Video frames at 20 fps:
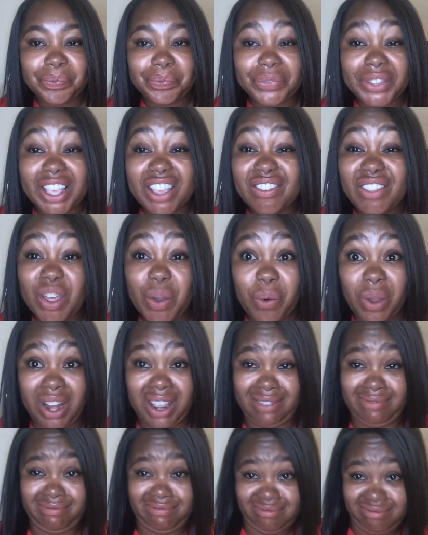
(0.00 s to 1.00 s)
If they were
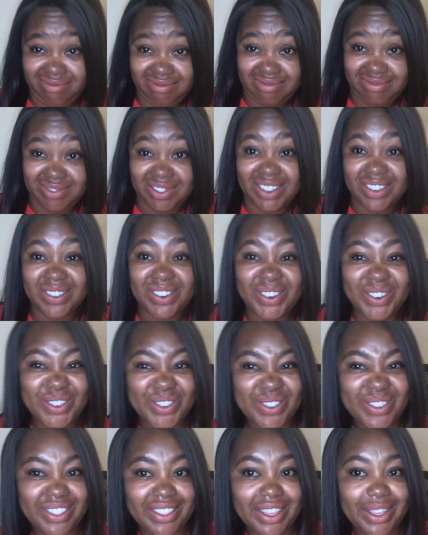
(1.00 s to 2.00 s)
like, who do
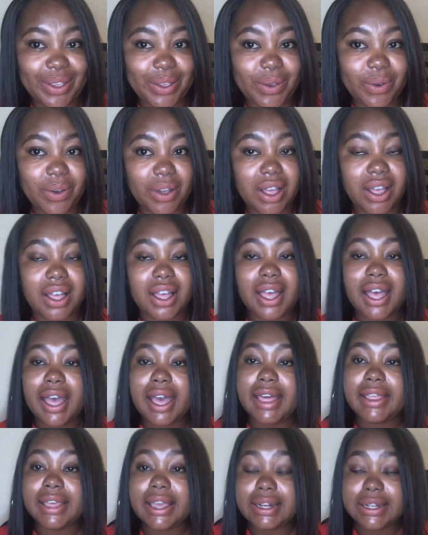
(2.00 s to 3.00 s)
you think you are?
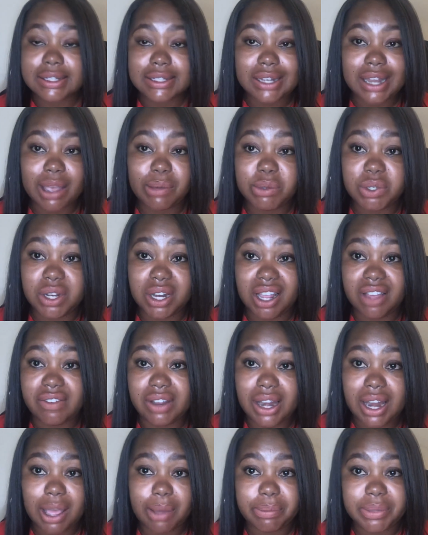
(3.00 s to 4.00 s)
Then it's time to
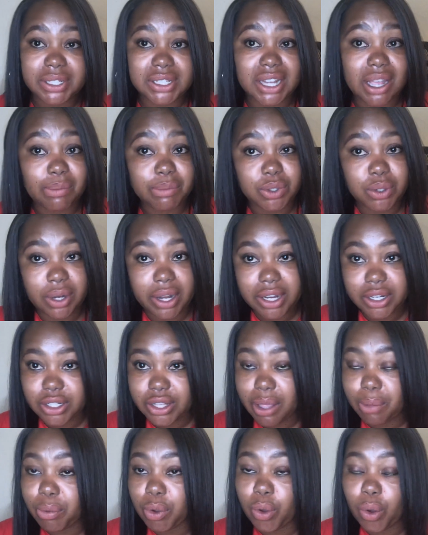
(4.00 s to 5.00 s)
level up. It's time to let
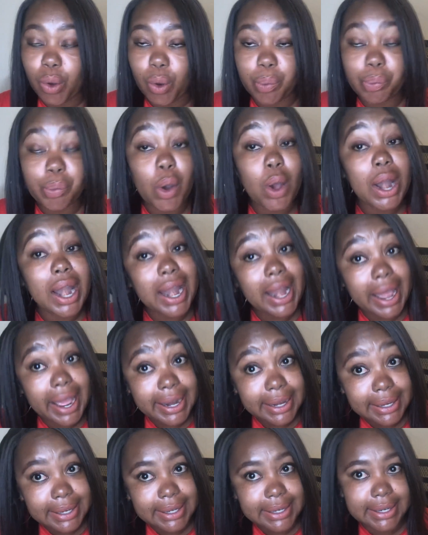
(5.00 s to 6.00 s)
them go.
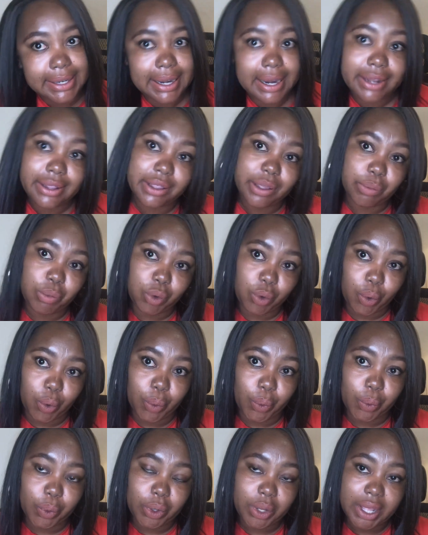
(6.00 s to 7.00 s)
Politely let them
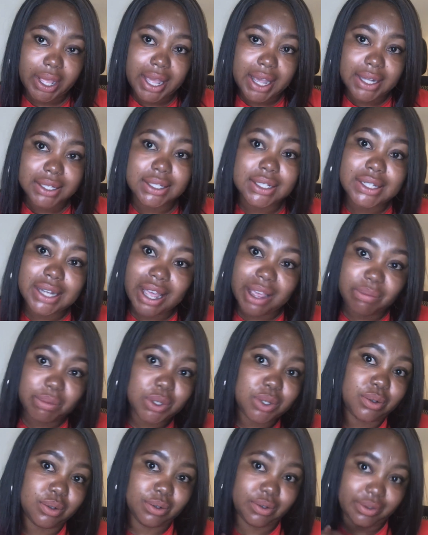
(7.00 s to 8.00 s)
go. It's time
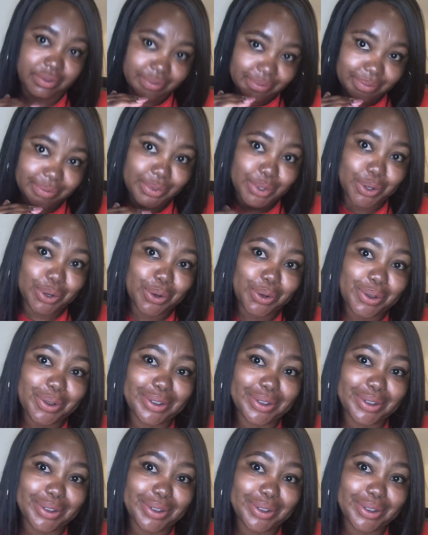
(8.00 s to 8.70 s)
to, you know,